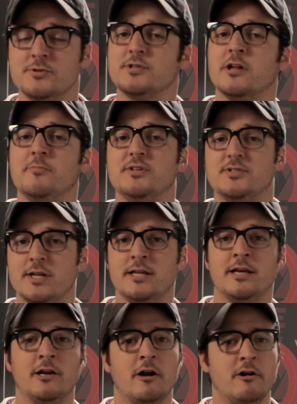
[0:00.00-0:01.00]
is going to be
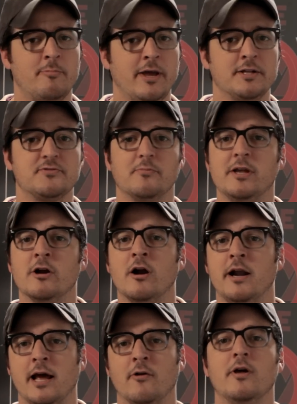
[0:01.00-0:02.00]
sitting in on our debates from here
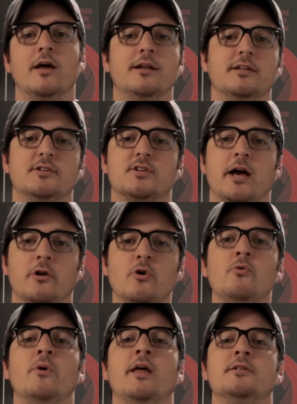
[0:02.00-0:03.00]
on out to decide
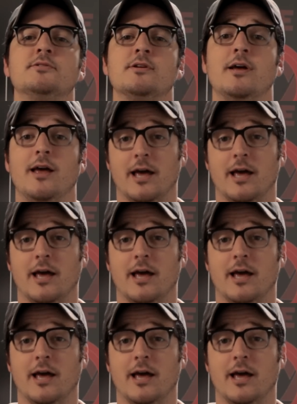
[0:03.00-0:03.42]
who wins